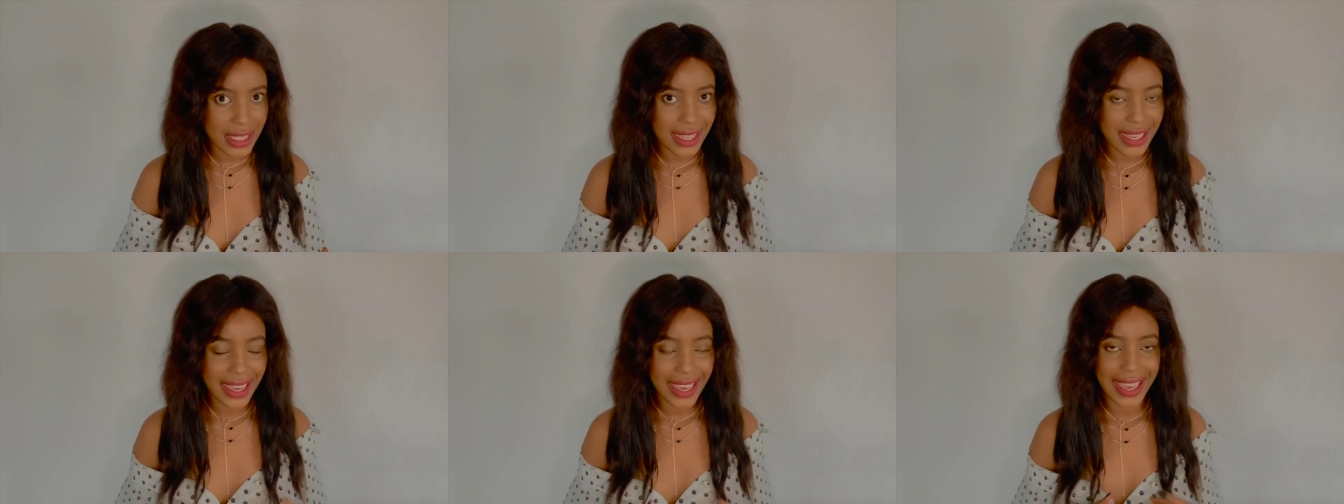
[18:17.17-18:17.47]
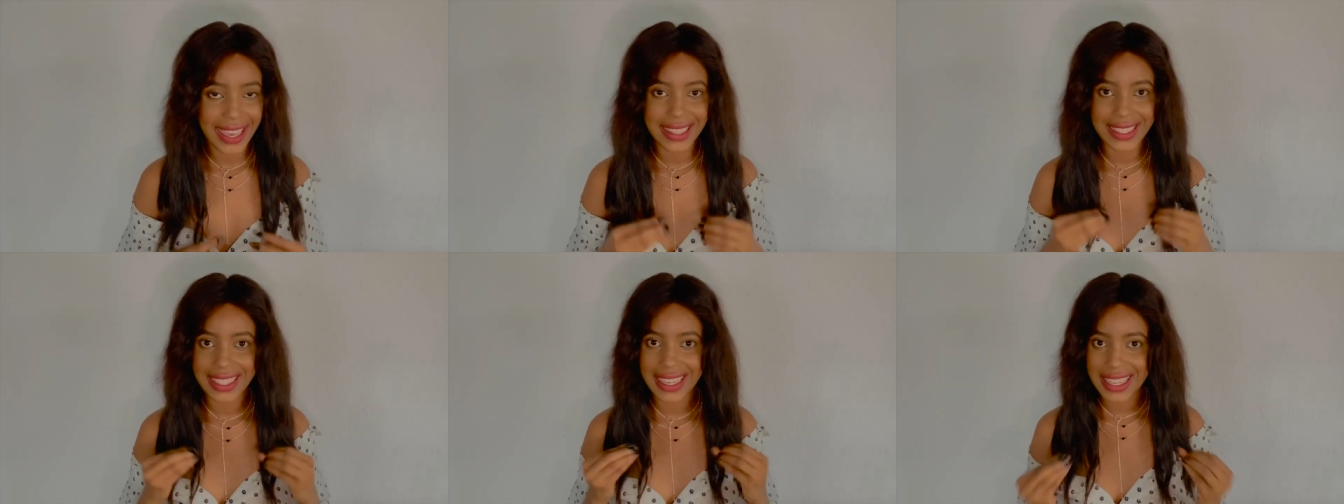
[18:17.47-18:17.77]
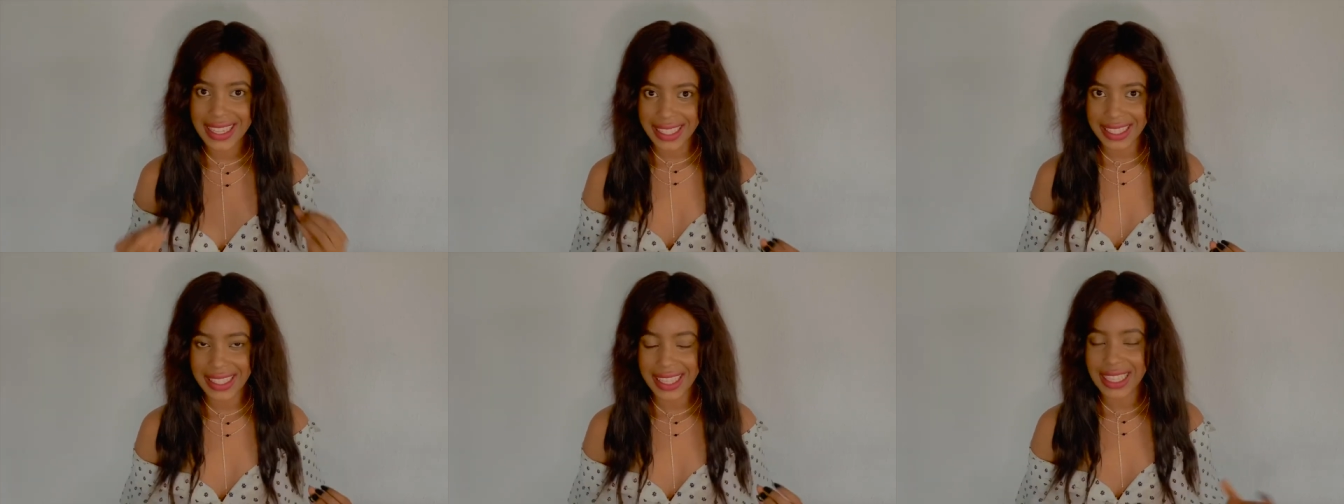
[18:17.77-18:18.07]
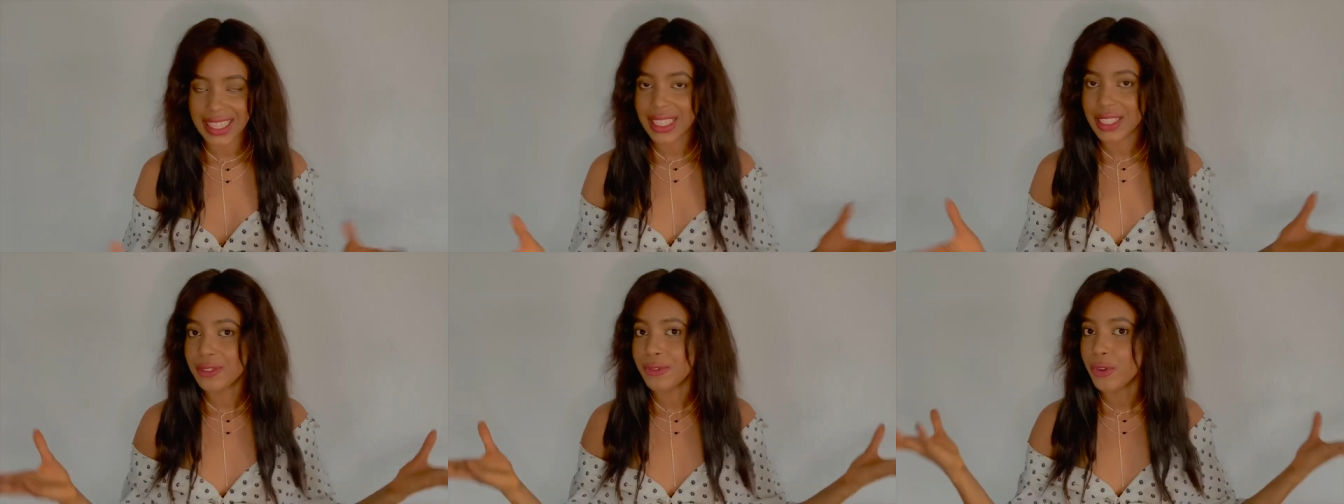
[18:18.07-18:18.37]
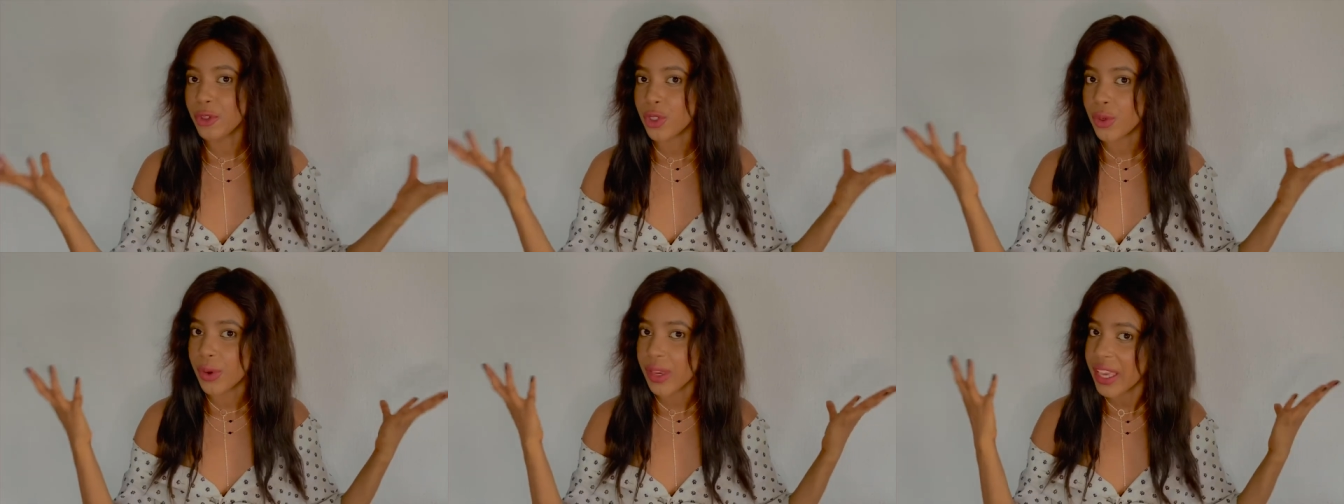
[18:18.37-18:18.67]
and clean and as for your
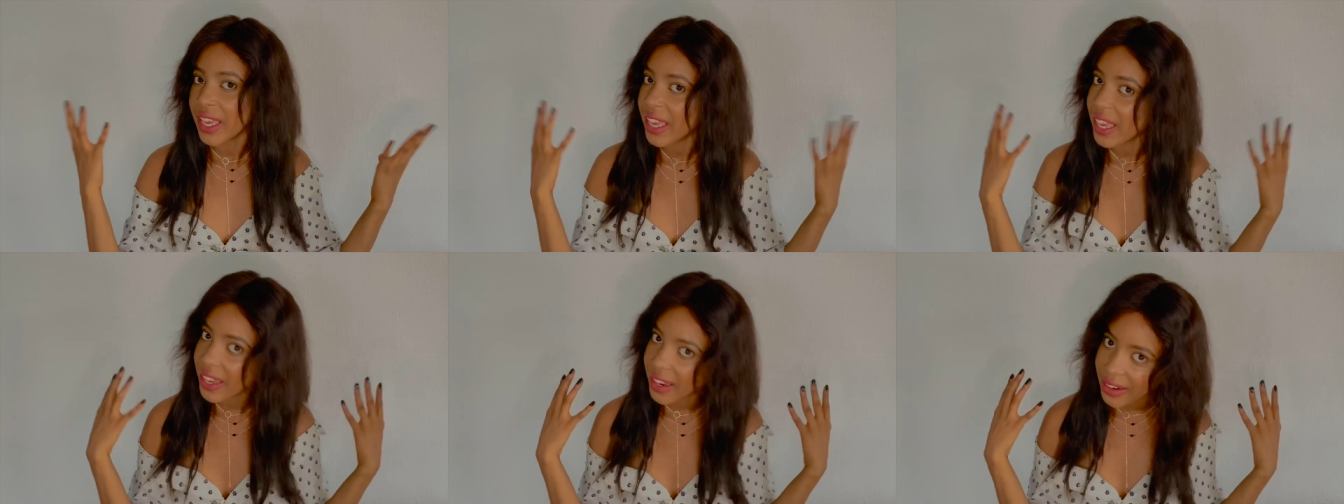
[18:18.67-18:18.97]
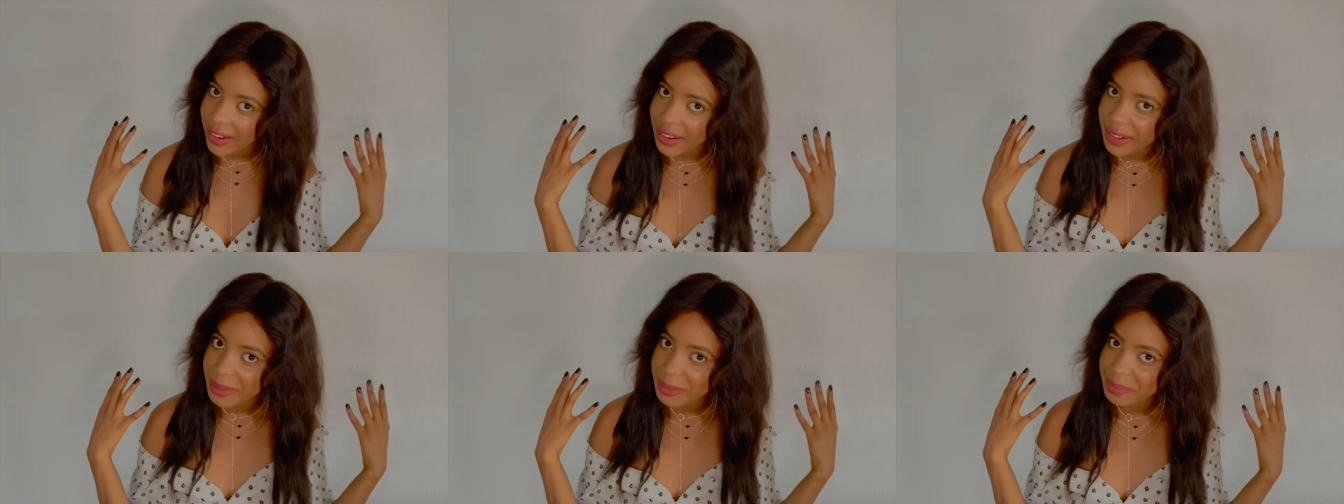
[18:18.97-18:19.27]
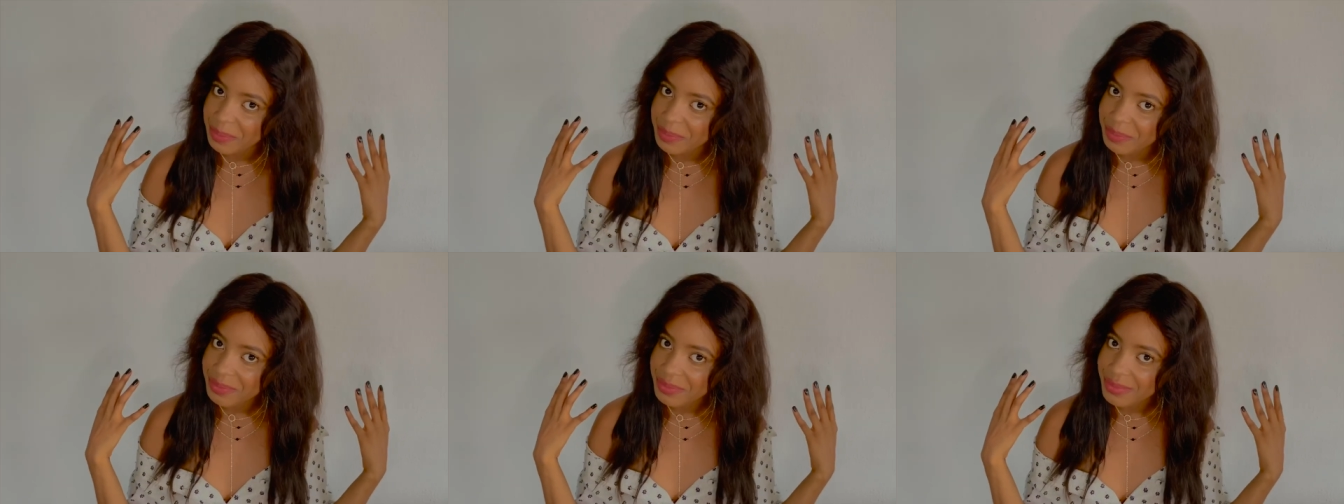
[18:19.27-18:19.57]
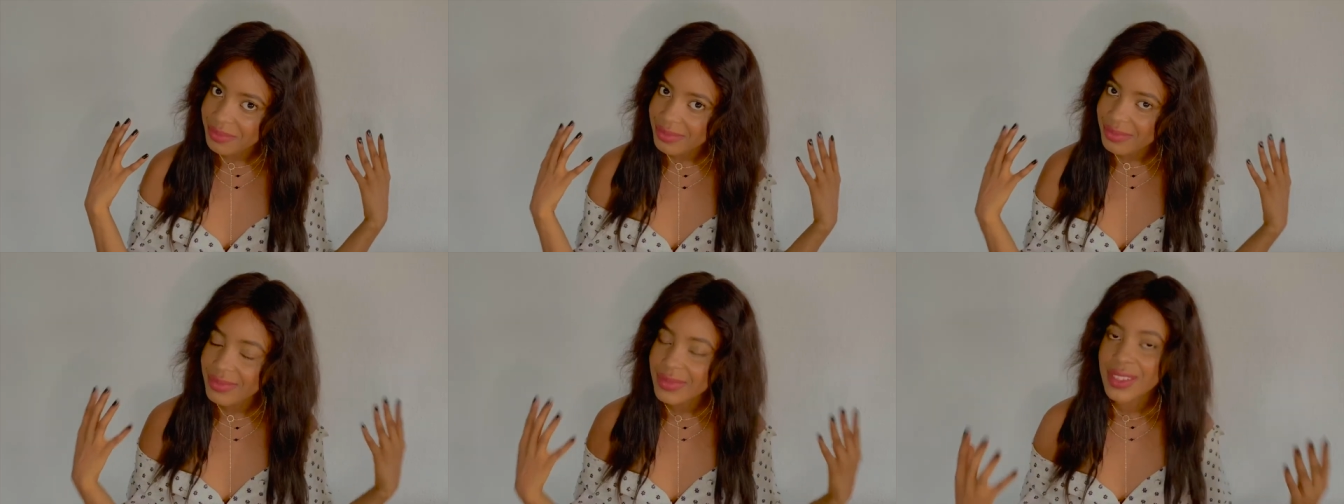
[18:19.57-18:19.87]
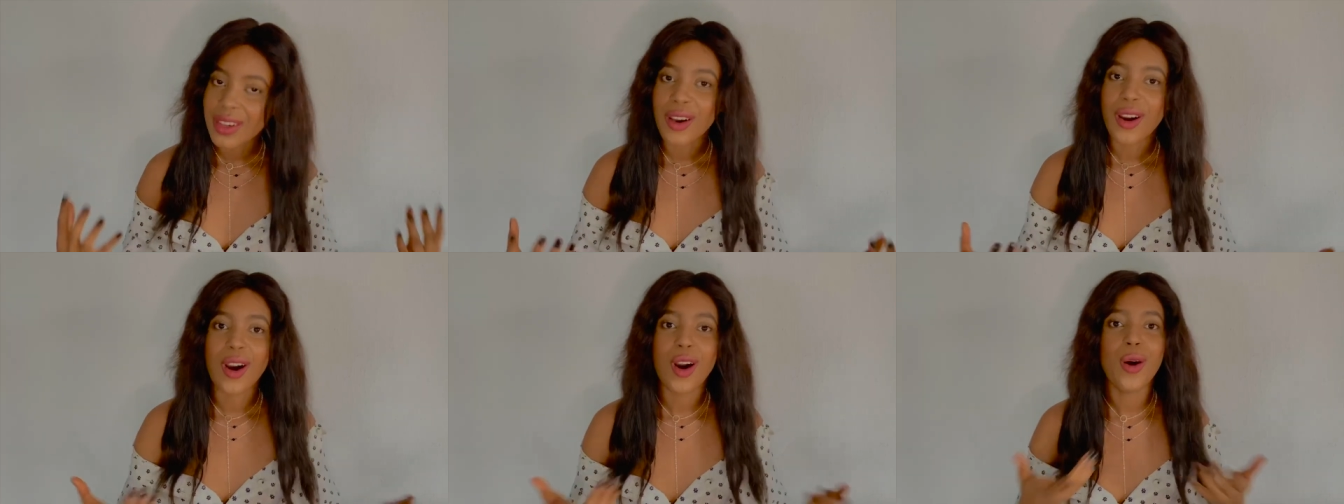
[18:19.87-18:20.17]
hair
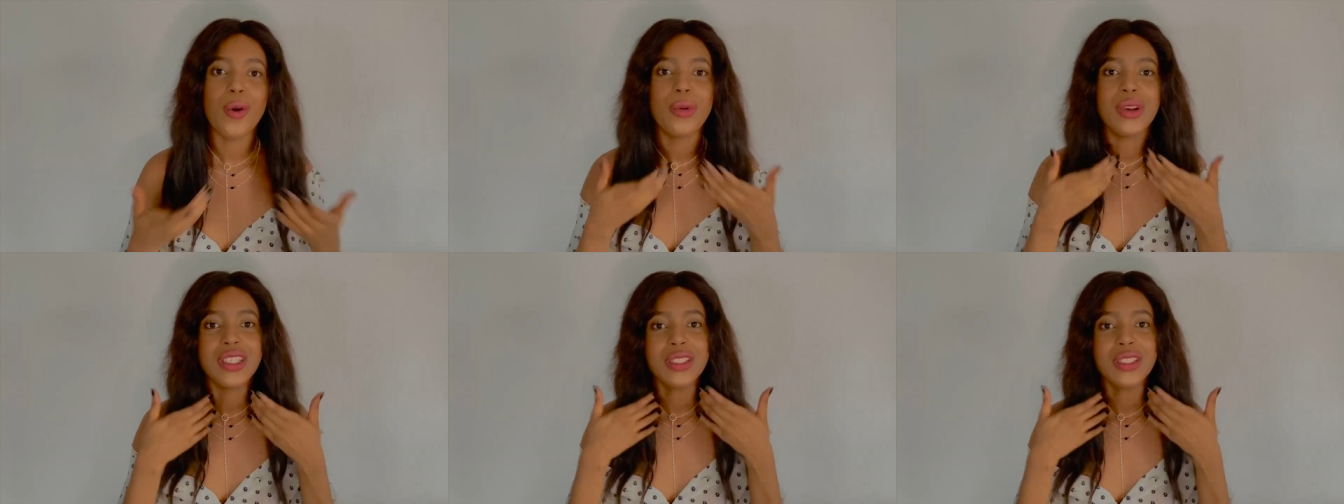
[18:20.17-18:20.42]
always